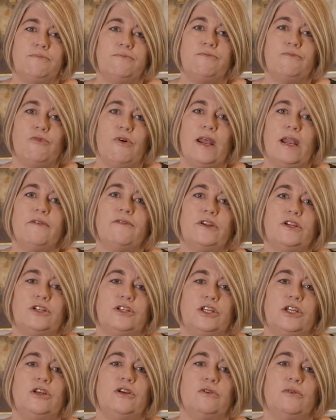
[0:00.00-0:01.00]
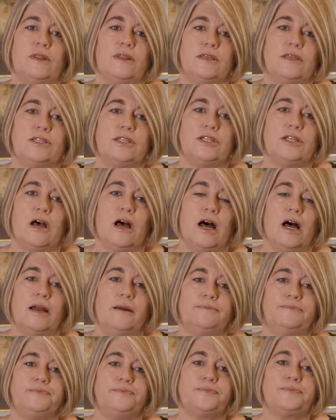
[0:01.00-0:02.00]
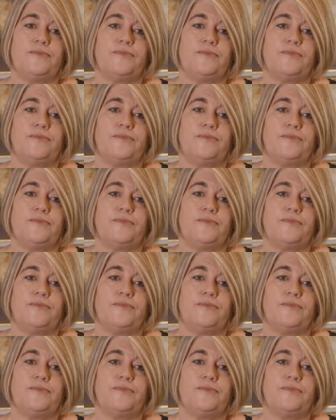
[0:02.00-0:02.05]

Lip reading: relevant to you at this time.